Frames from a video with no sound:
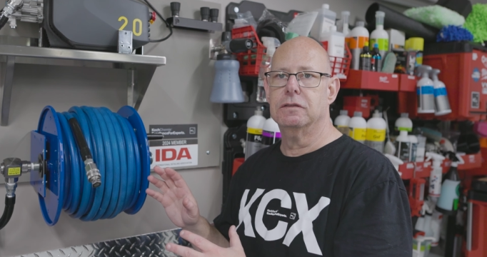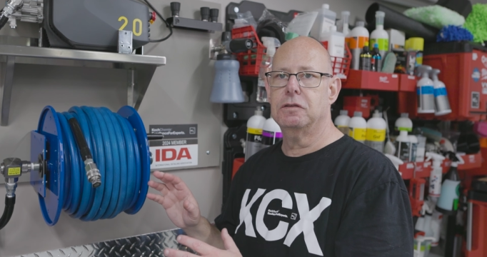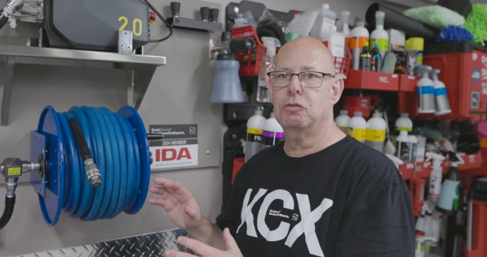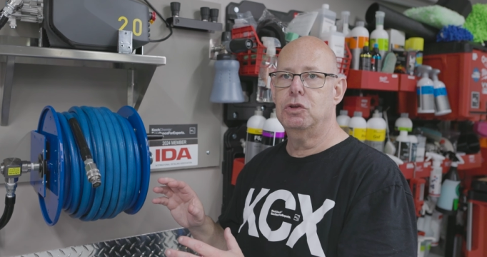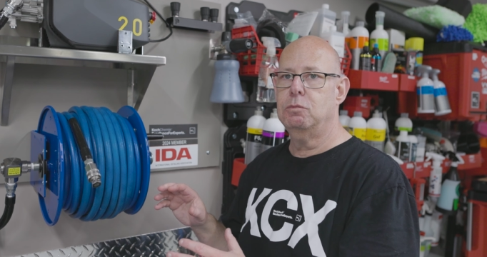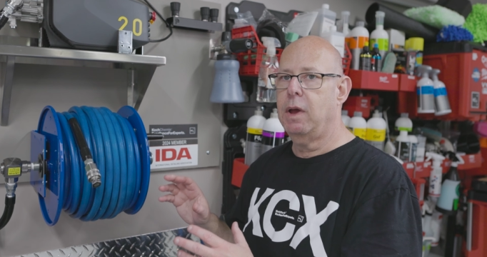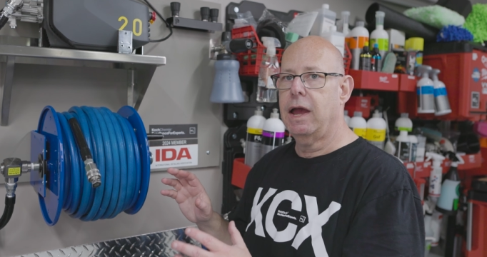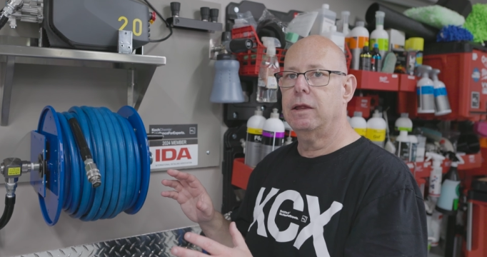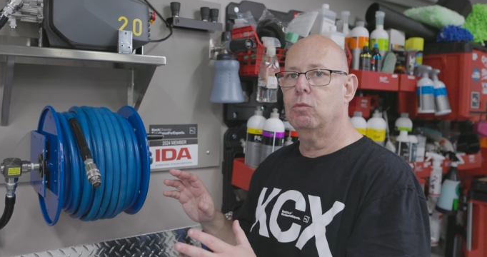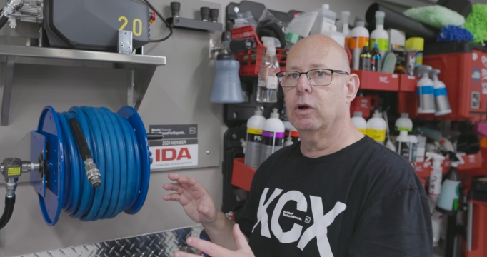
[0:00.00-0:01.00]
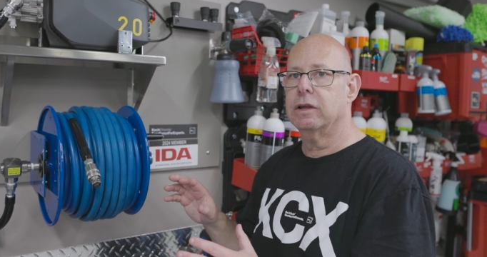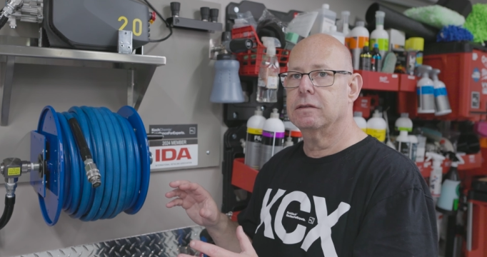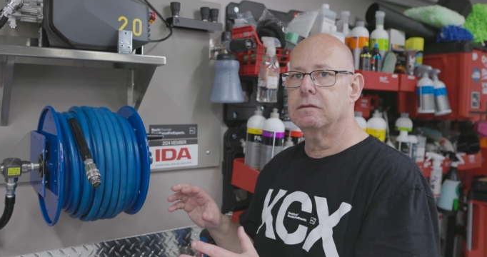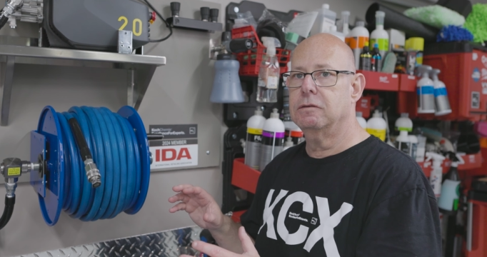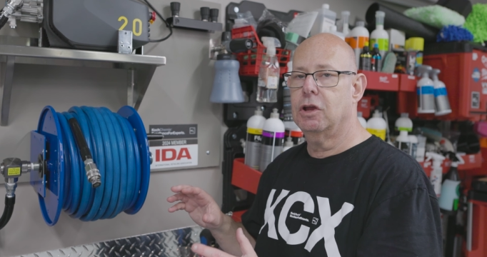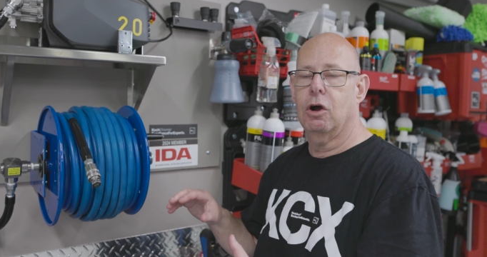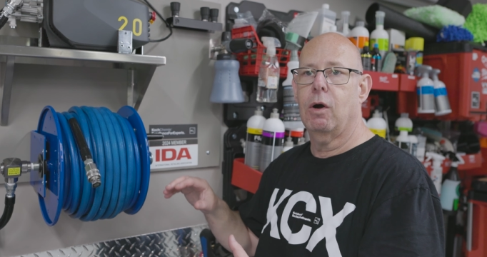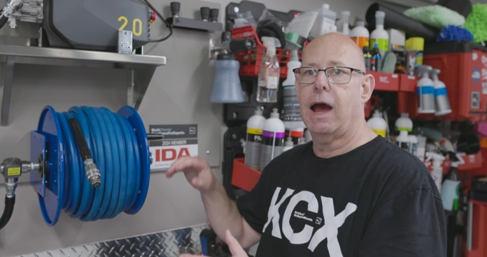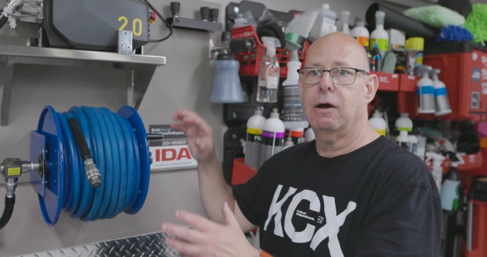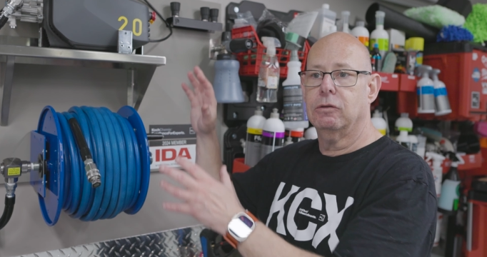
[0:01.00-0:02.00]
So you might want to go
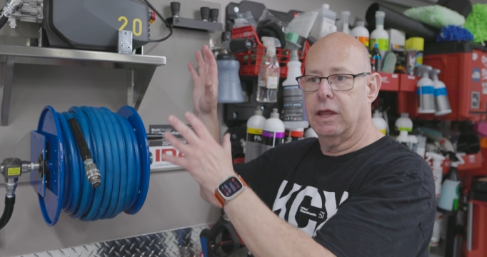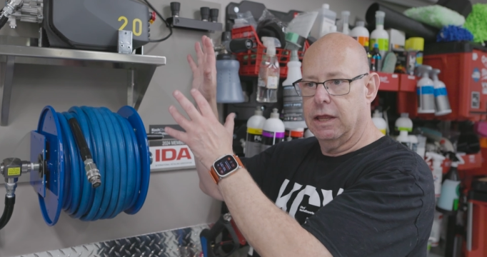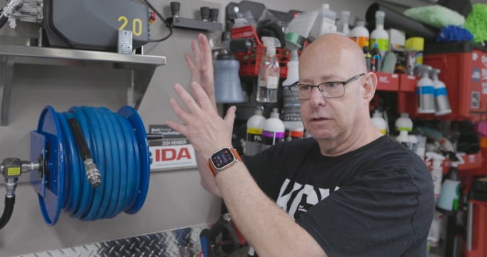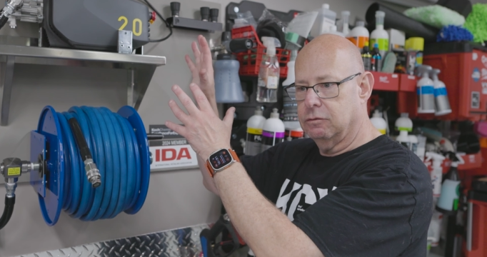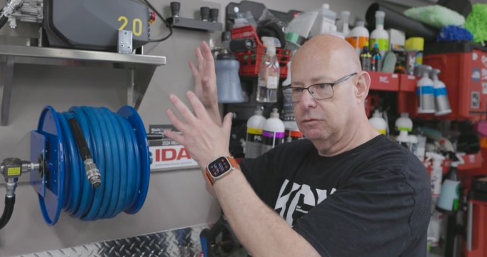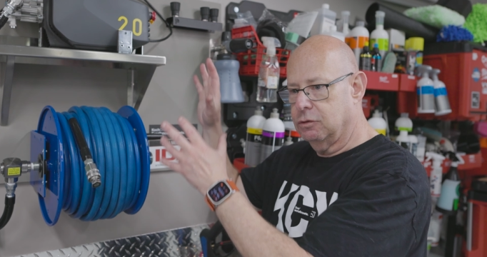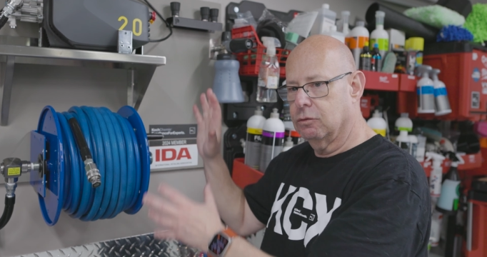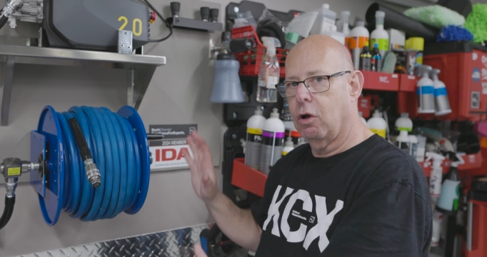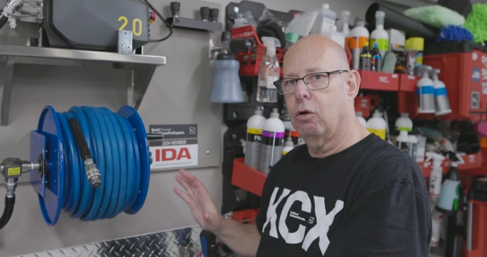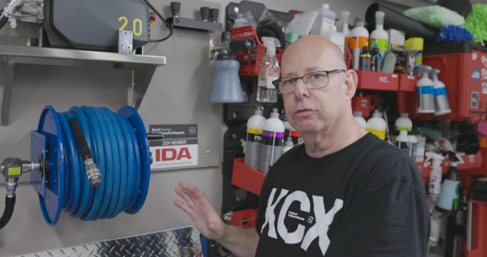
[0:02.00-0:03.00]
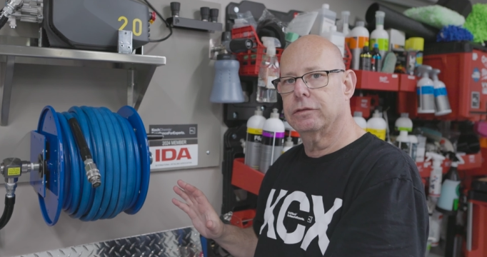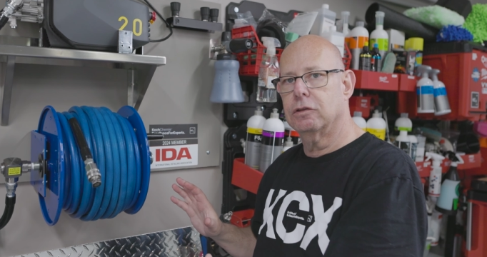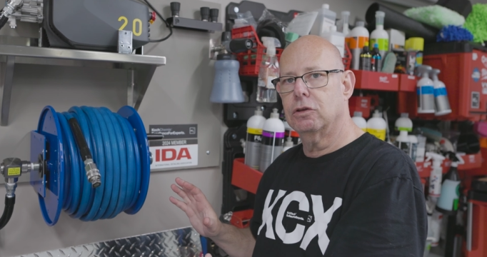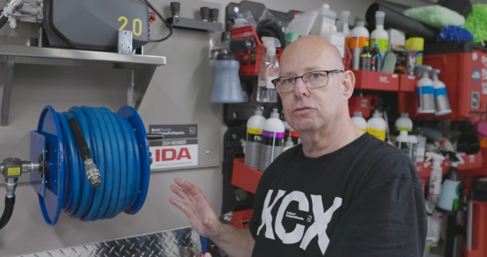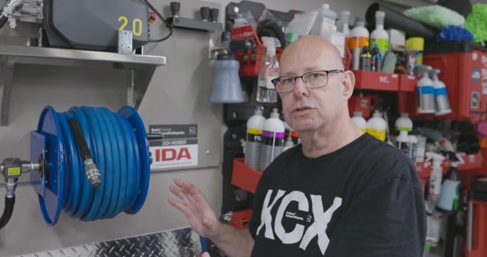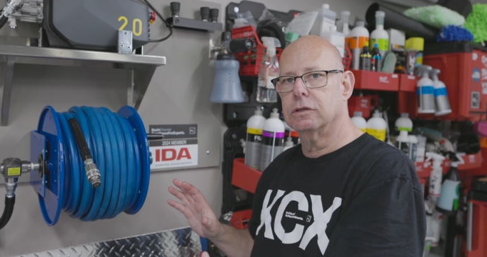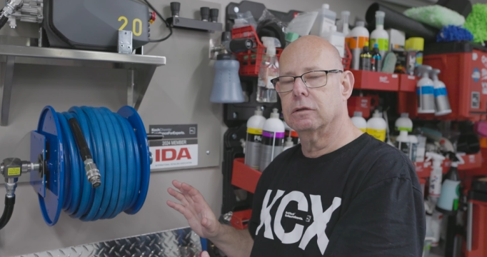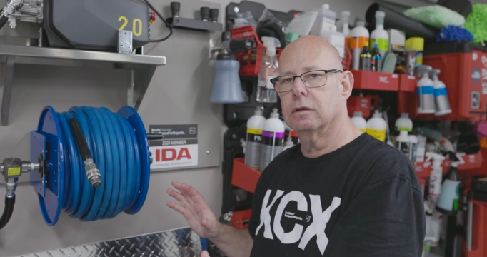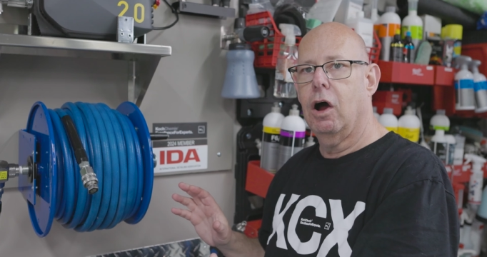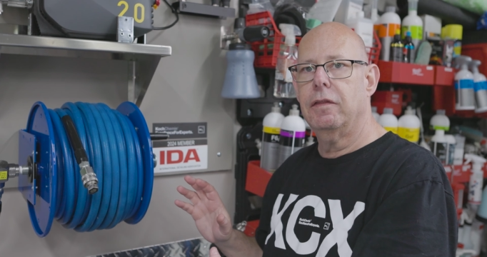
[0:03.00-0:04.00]
out and do the whole solution.
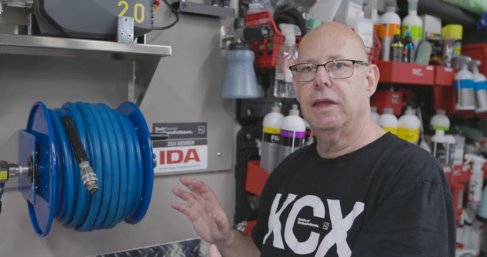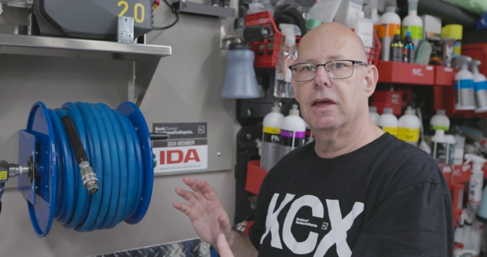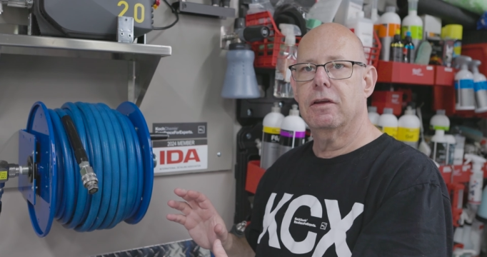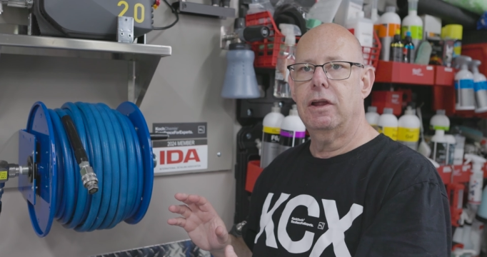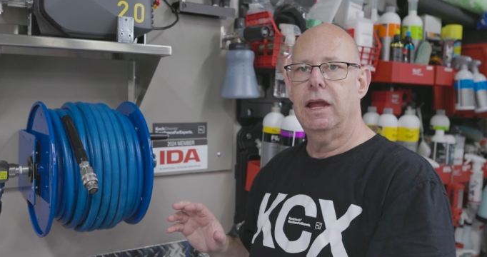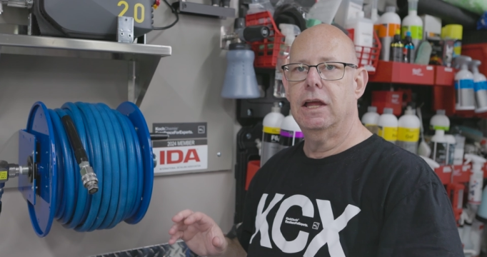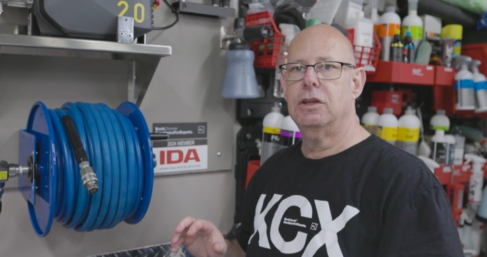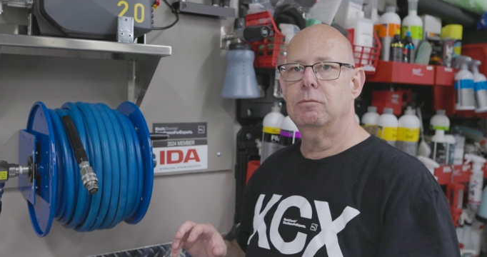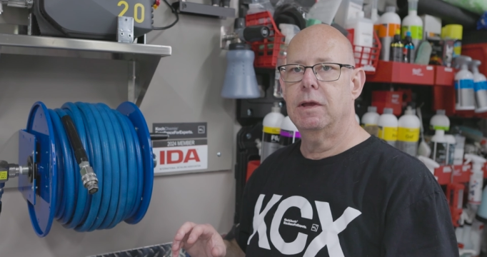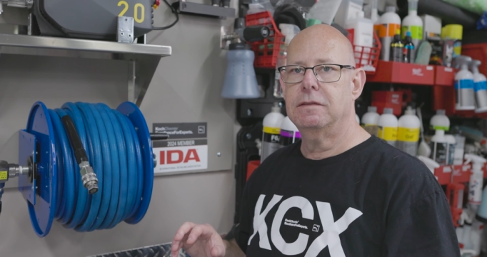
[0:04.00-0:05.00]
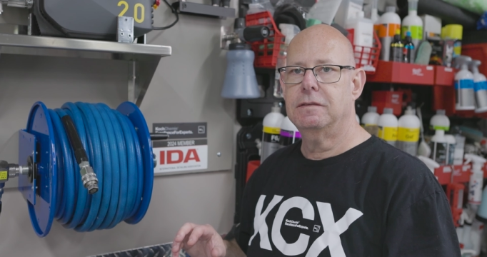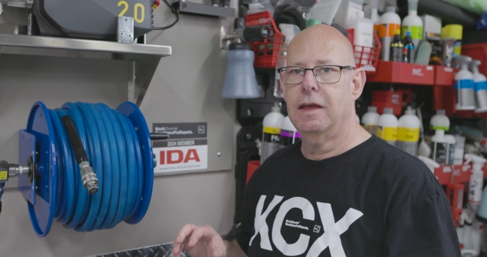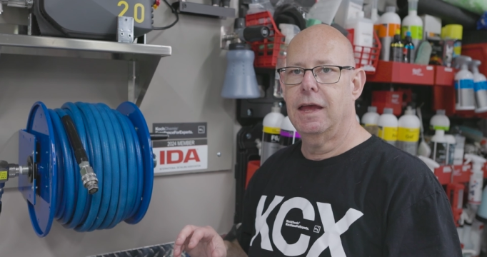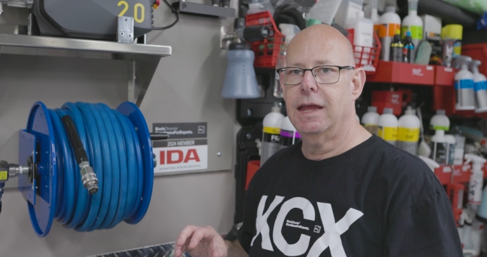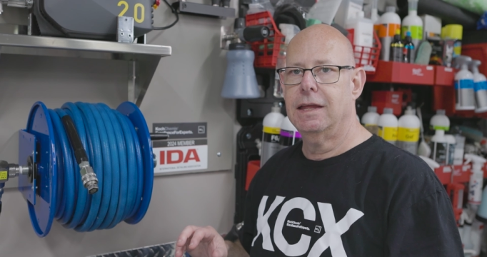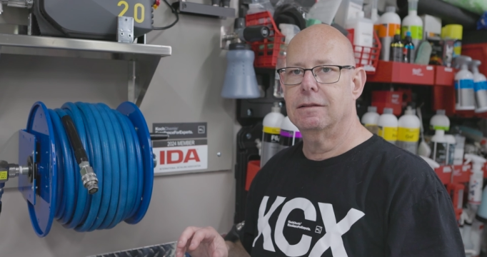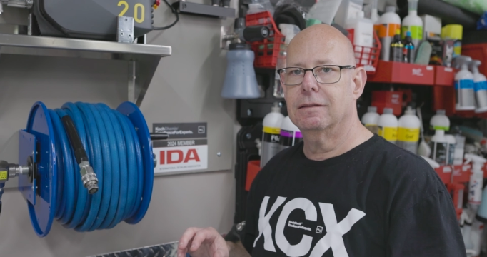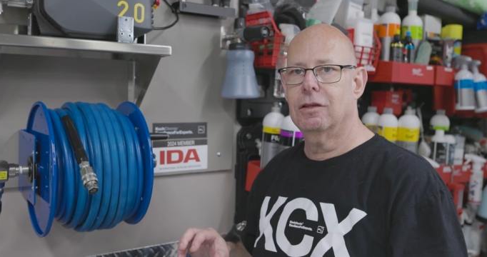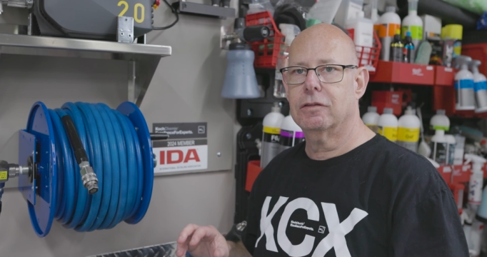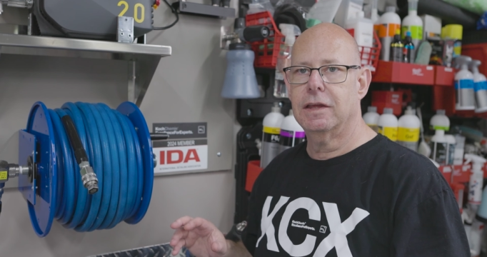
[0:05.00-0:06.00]
On the other hand, you may say,
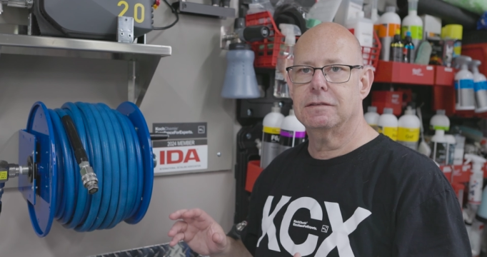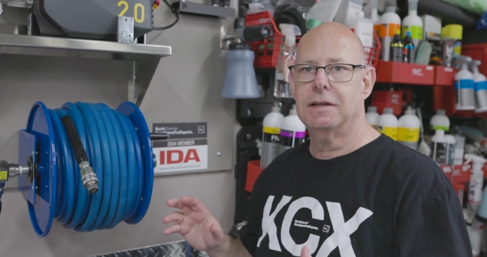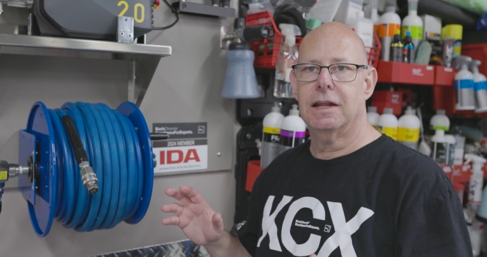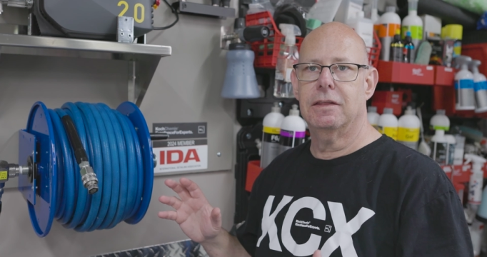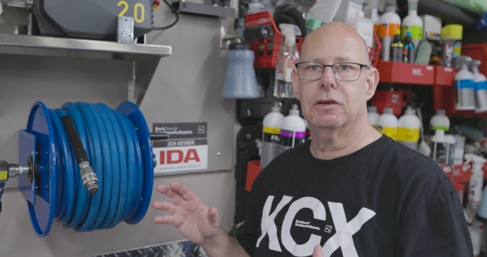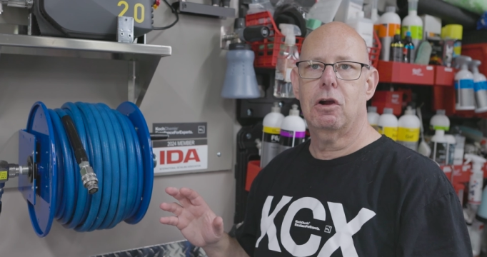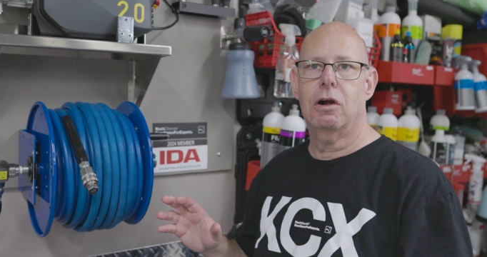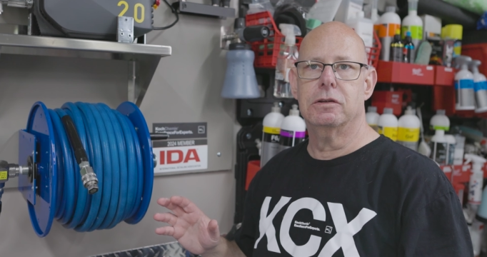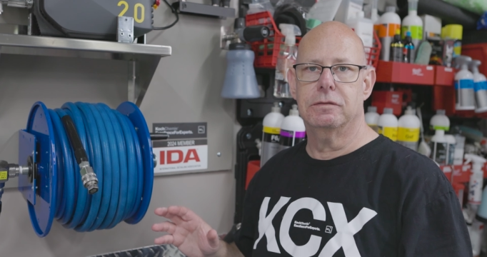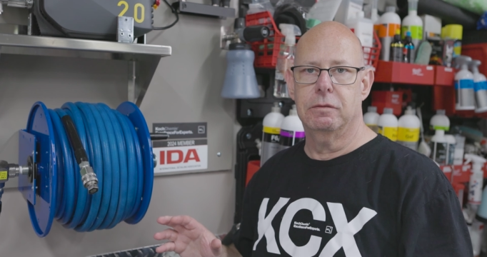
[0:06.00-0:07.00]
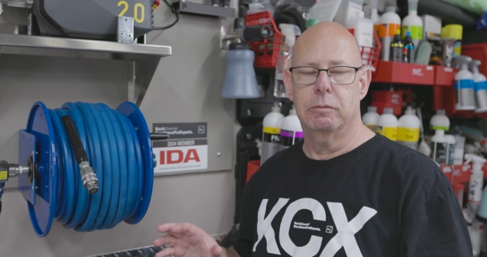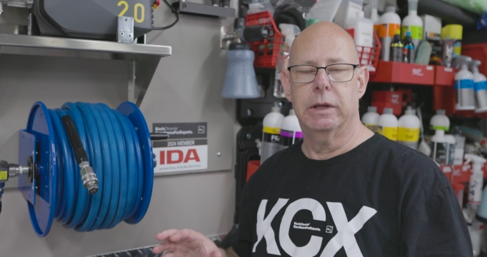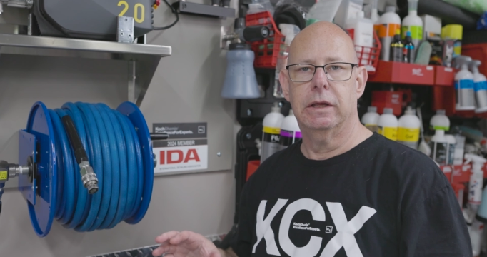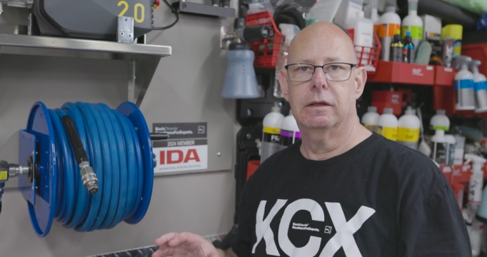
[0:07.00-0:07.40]
look, that's not in the cards for me.